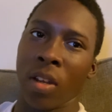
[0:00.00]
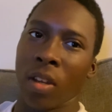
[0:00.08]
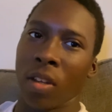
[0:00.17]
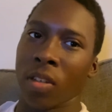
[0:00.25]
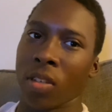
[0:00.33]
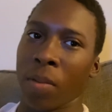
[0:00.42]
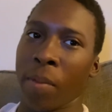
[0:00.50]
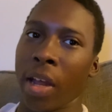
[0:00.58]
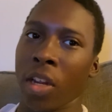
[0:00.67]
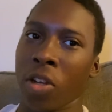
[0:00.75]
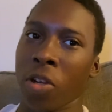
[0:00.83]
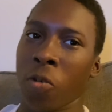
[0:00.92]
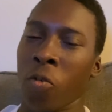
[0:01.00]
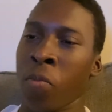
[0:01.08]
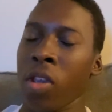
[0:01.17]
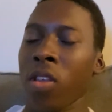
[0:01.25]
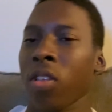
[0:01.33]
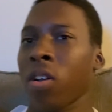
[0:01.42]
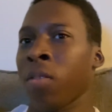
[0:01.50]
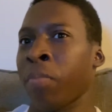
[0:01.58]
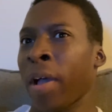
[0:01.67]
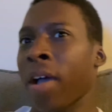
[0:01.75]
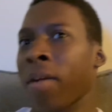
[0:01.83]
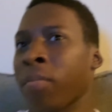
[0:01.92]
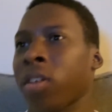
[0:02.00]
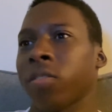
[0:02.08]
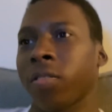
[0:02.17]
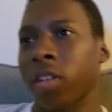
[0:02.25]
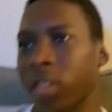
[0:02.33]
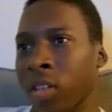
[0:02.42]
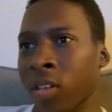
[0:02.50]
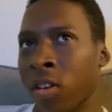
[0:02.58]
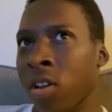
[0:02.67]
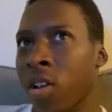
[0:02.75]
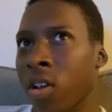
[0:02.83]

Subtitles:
Somebody who would be a bad motherfucker.